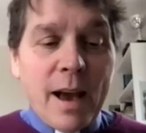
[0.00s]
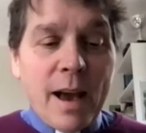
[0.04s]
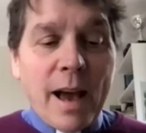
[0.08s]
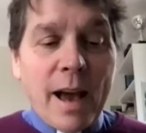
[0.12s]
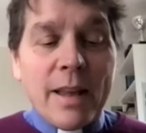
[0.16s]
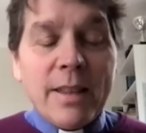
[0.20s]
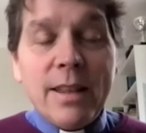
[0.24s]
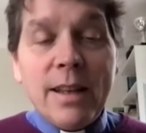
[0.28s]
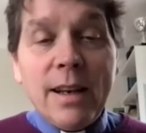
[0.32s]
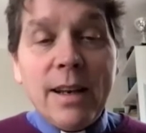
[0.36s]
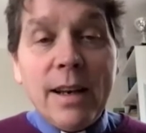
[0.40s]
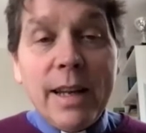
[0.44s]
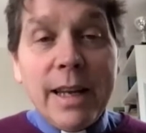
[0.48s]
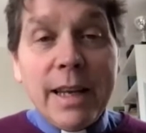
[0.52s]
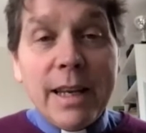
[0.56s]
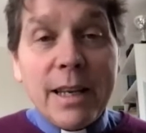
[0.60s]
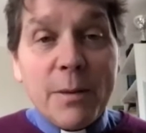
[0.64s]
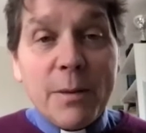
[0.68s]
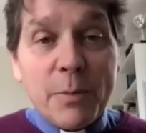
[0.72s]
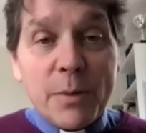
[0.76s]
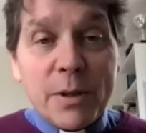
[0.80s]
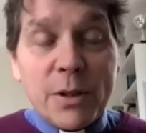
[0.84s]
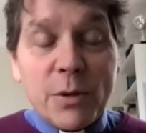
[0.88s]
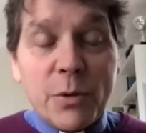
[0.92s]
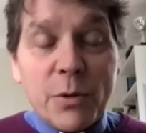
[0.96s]
And the
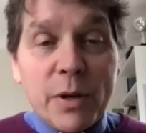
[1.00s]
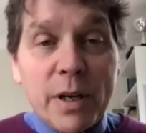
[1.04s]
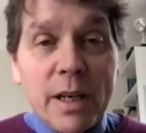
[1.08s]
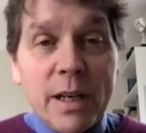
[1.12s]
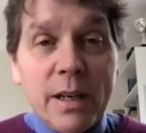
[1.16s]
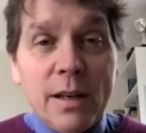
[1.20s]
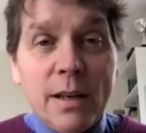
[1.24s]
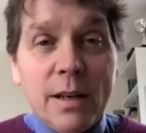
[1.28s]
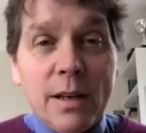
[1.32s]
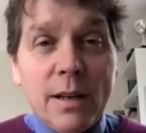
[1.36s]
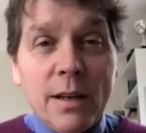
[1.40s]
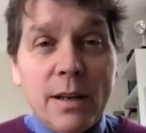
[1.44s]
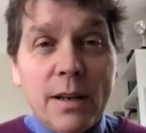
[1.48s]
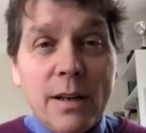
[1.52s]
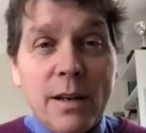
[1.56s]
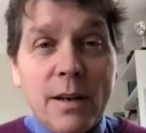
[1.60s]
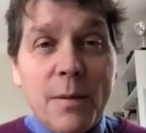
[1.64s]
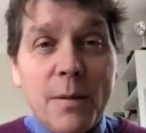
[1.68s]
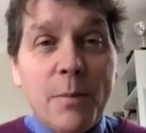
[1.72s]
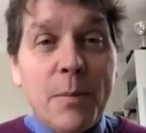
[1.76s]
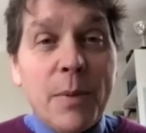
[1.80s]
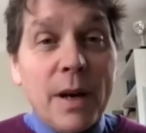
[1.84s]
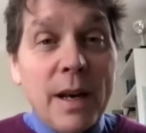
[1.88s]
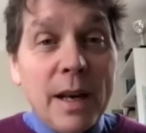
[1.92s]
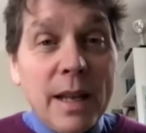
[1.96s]
link between
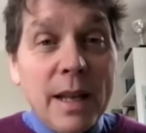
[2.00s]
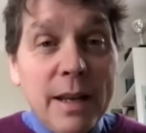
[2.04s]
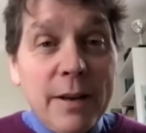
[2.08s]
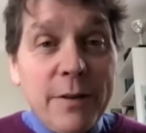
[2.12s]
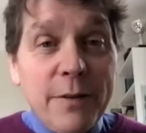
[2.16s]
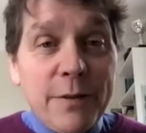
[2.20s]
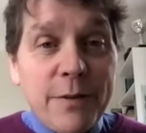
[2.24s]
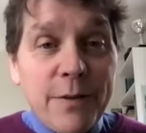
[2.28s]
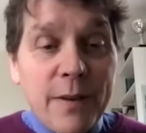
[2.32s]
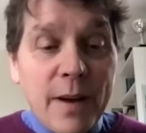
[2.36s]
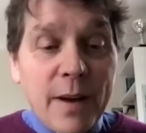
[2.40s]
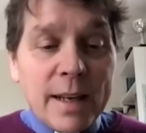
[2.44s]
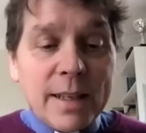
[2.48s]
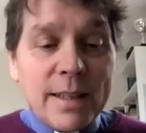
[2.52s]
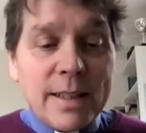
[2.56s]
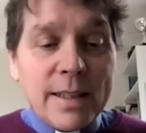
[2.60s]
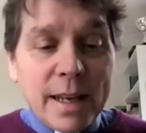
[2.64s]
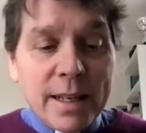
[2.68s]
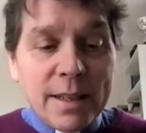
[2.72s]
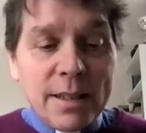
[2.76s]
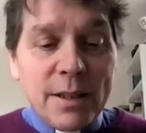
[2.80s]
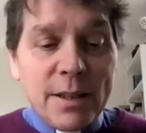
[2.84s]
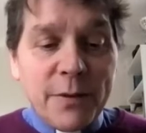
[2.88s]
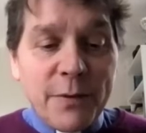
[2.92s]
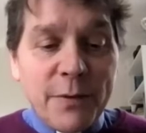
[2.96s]
belief and
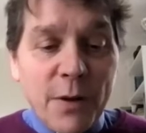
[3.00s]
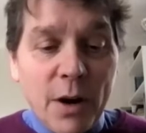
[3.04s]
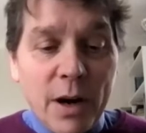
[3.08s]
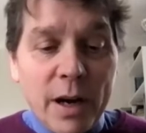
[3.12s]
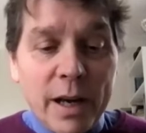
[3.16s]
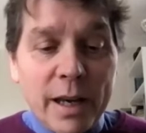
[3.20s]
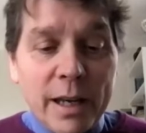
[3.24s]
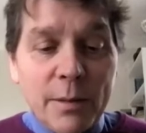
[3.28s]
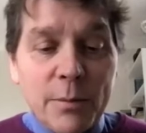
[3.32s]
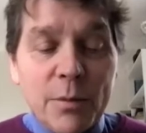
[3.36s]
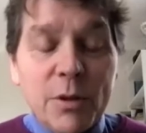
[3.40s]
testifying,